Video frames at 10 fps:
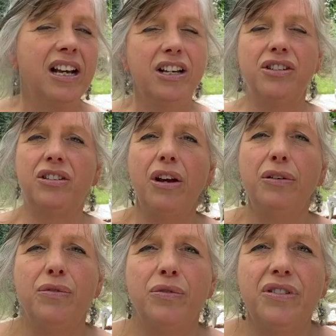
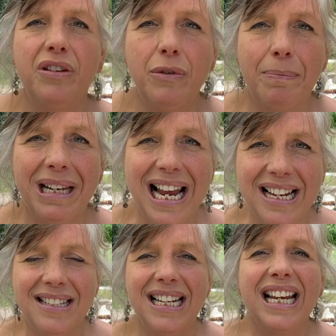stones that were
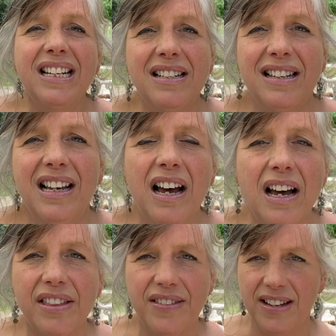placed into the
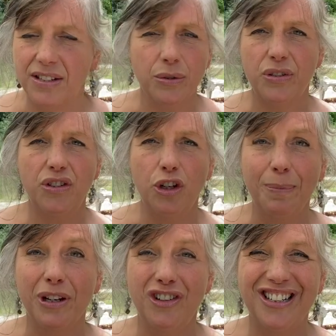earth of these sort of
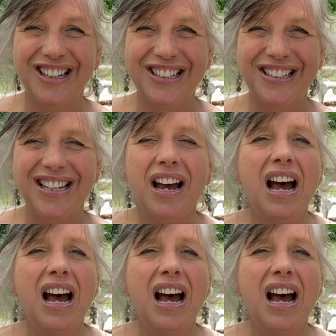superconductors.